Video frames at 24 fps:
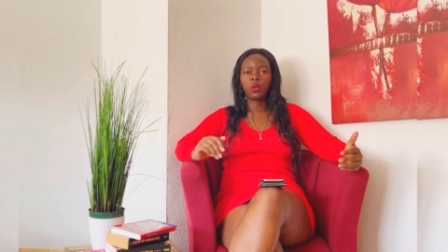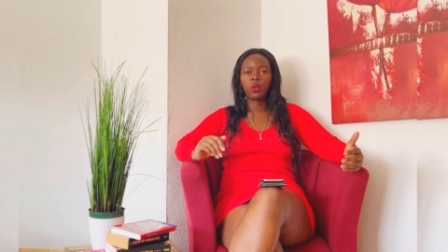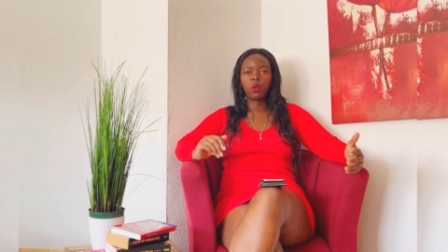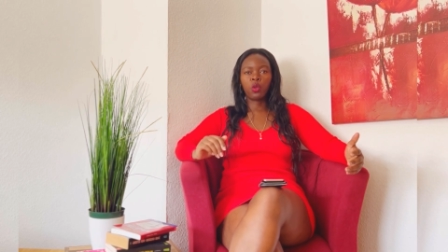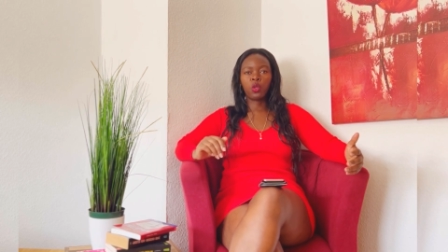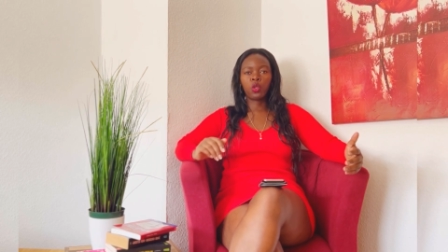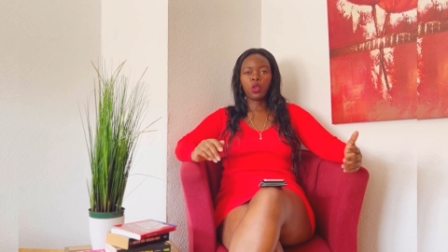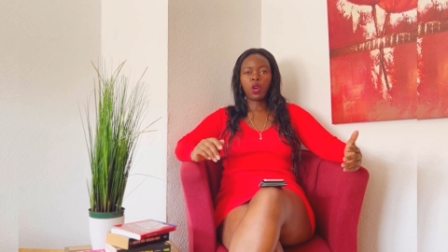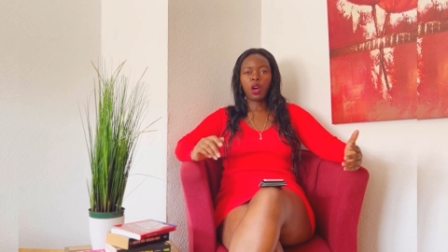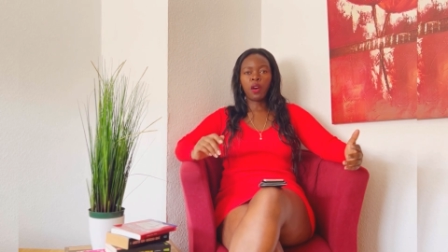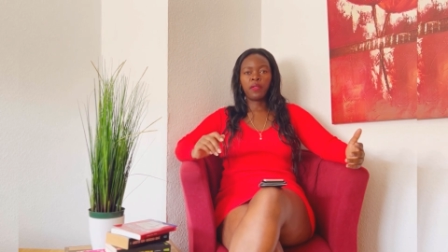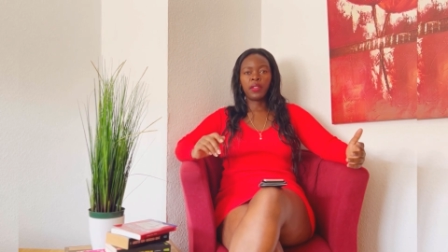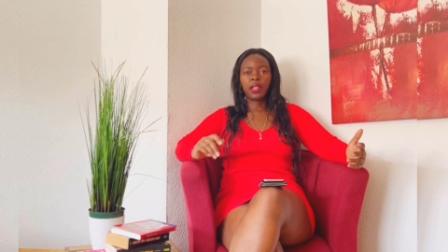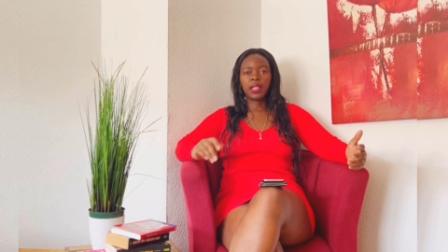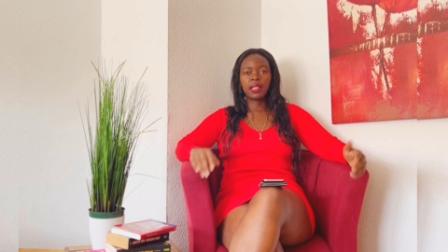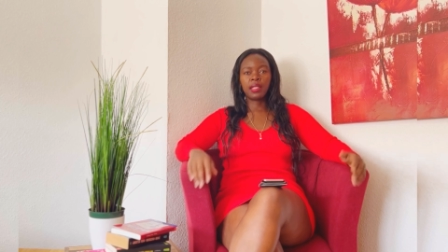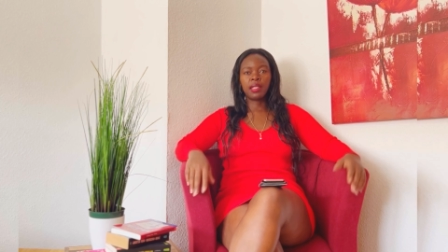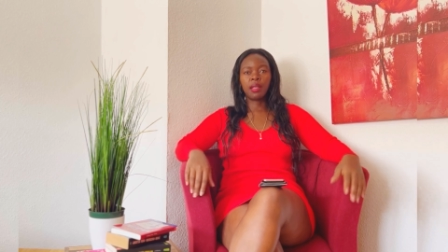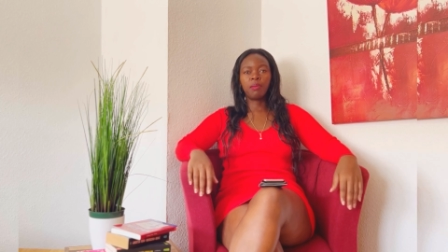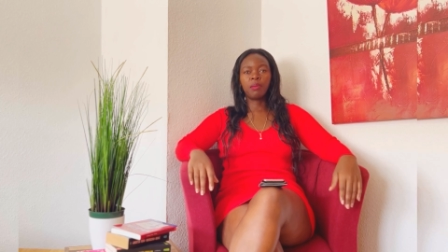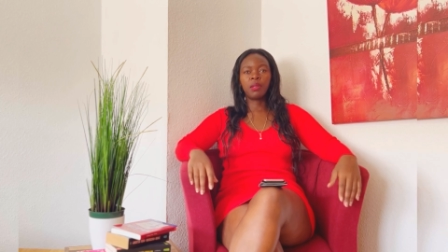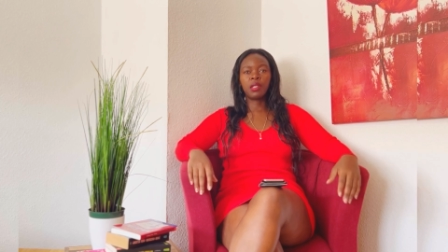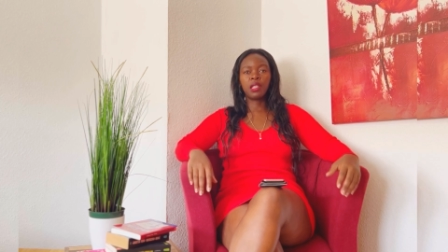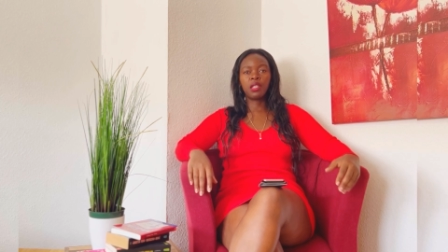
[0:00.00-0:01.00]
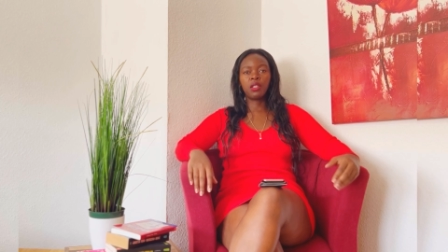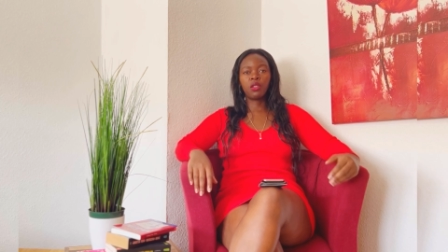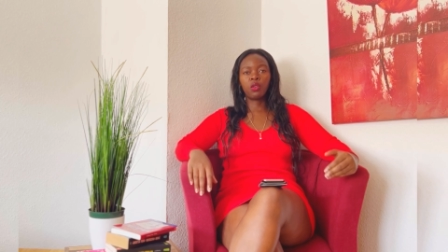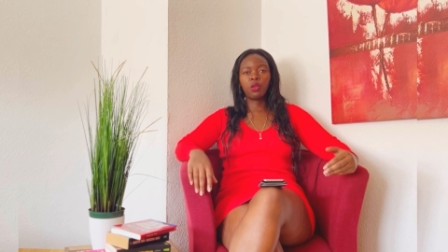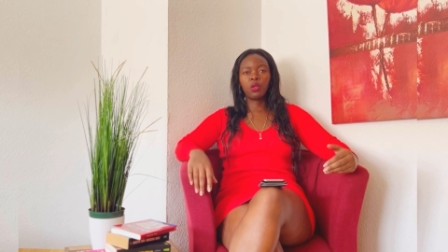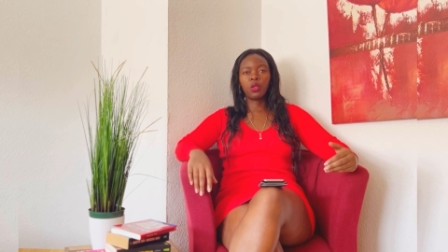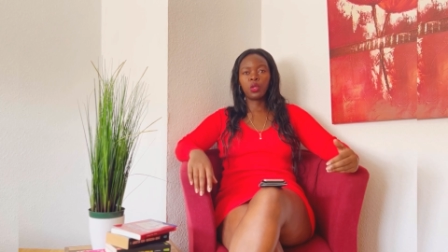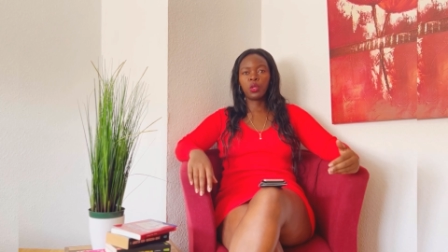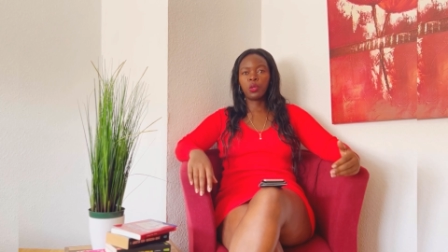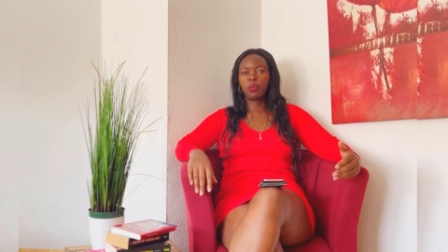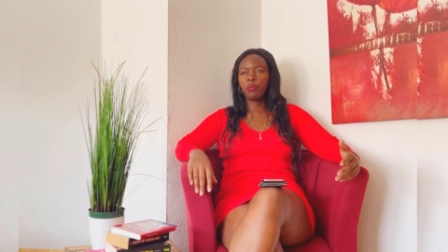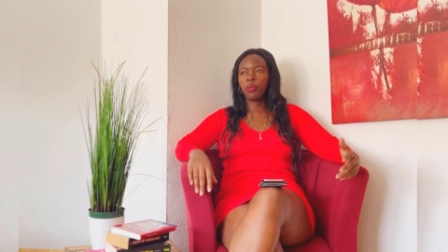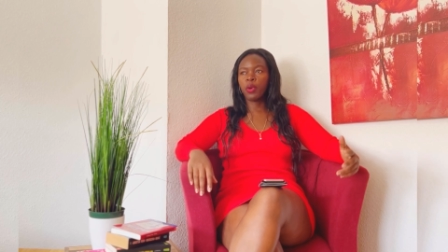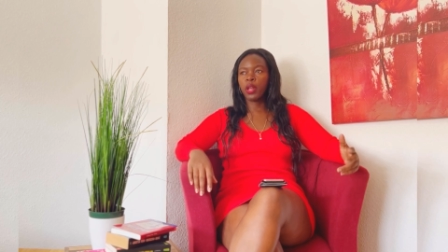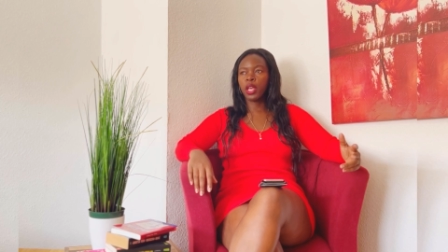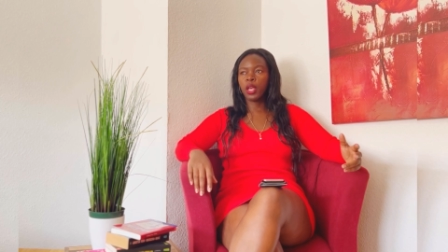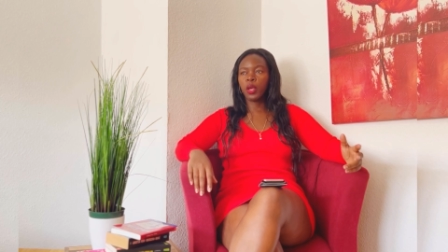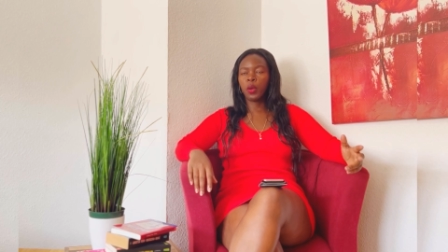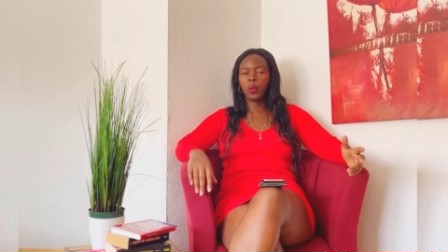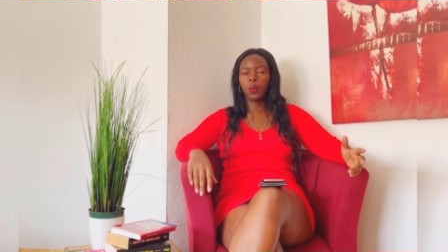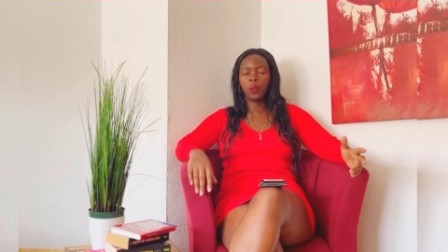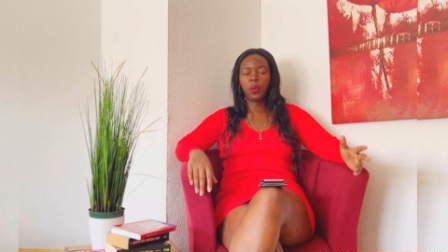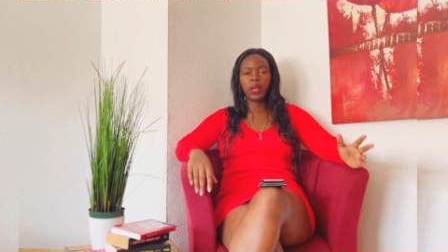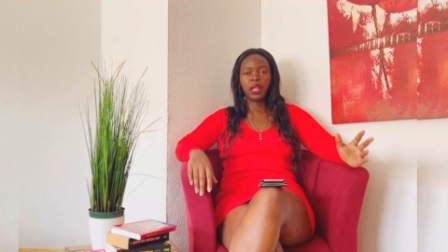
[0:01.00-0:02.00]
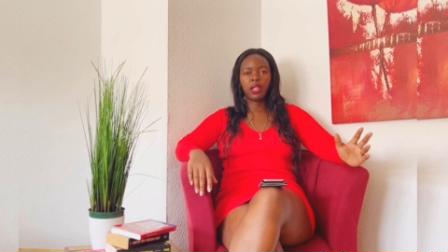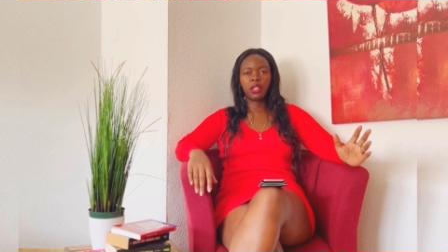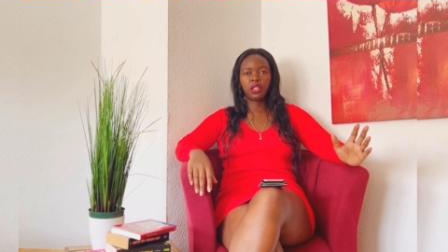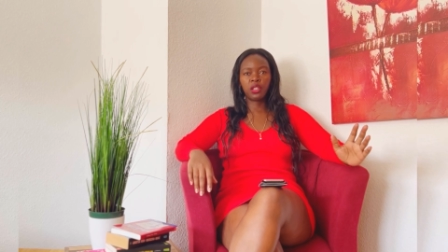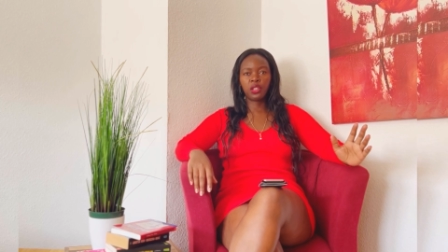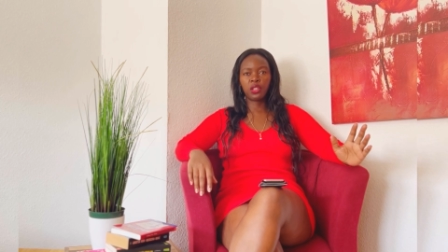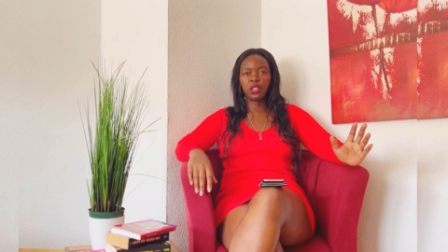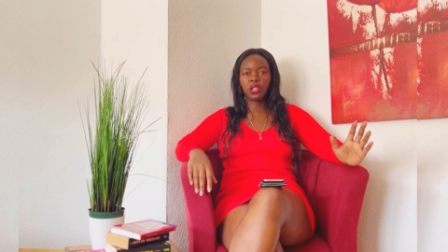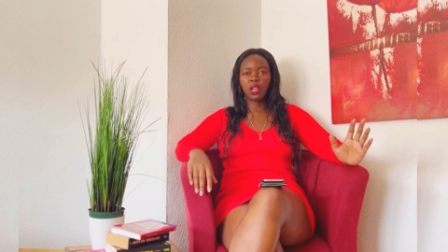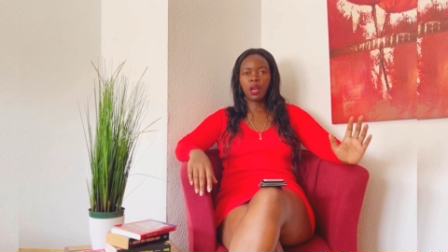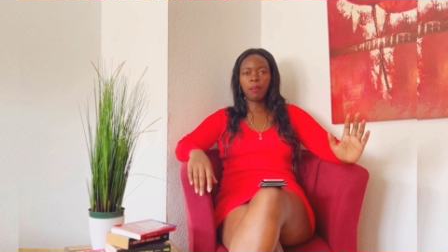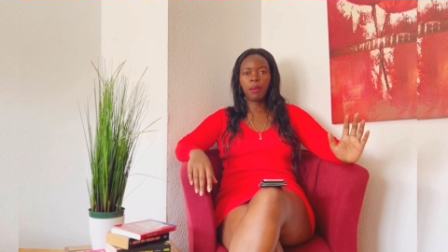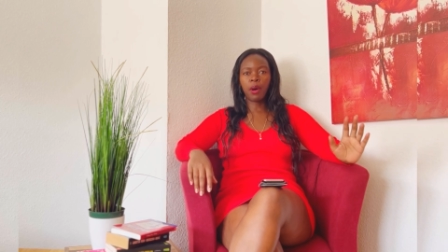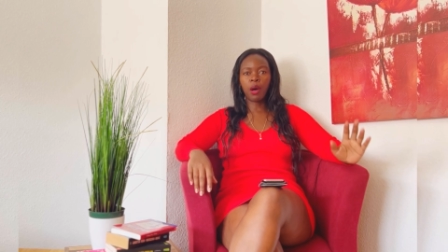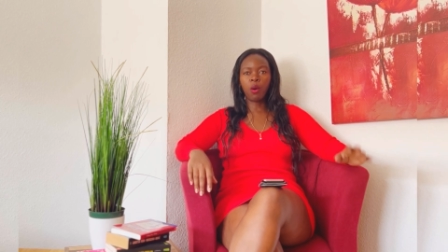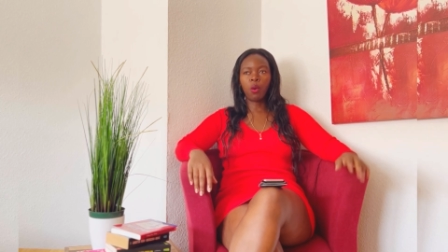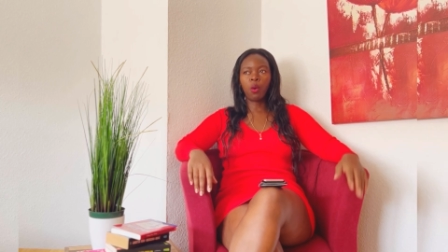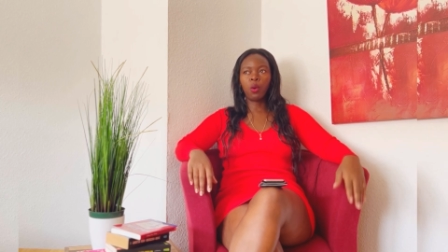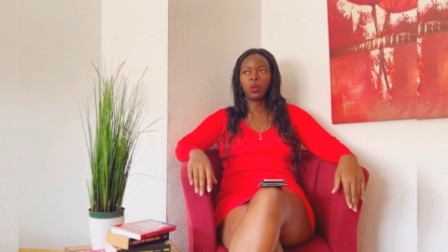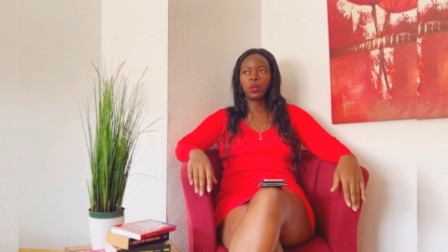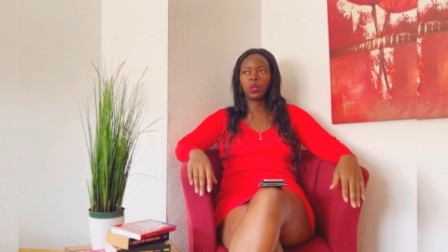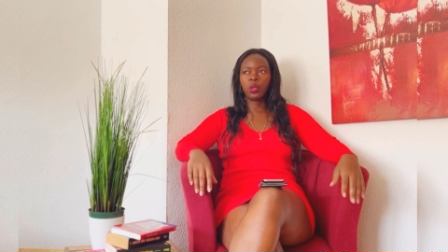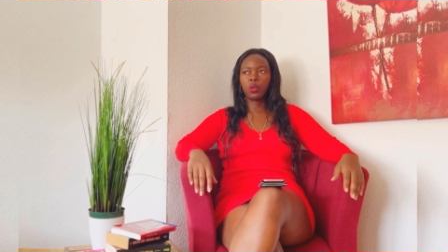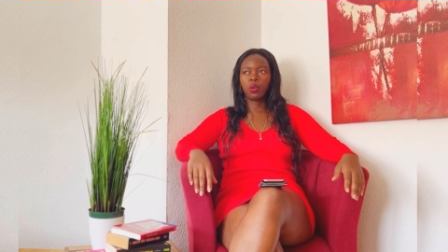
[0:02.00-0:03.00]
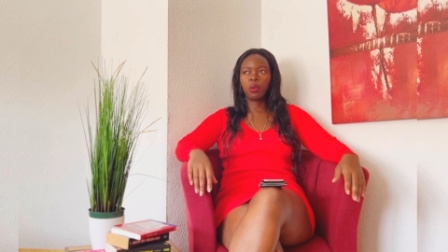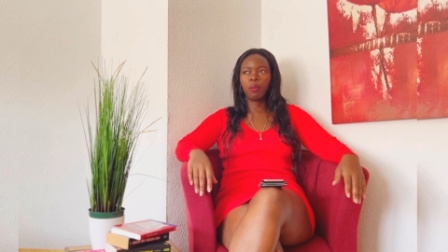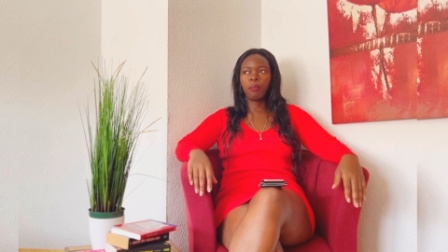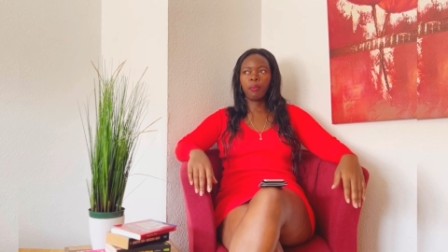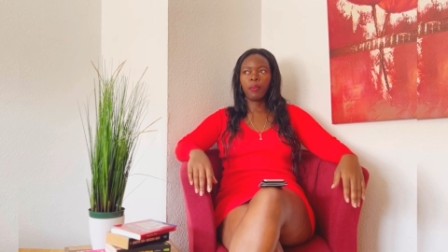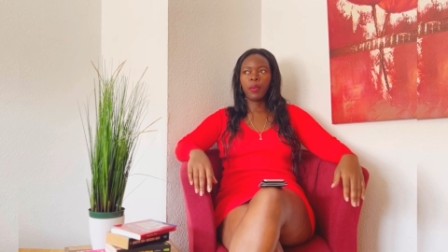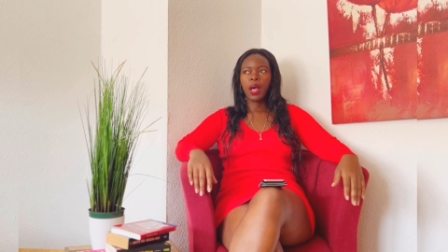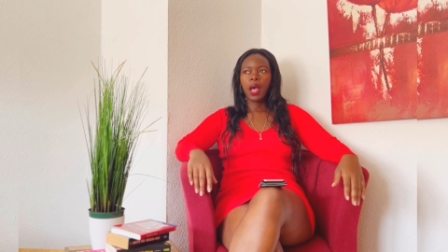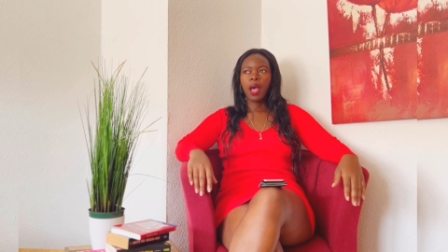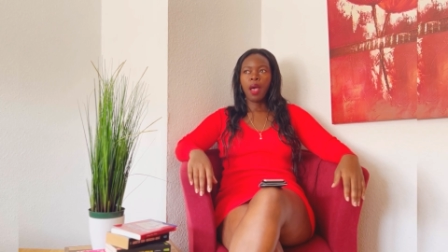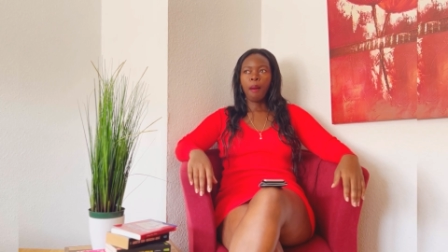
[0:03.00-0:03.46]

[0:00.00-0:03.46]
we also have the same season, spring, winter, summer, autumn,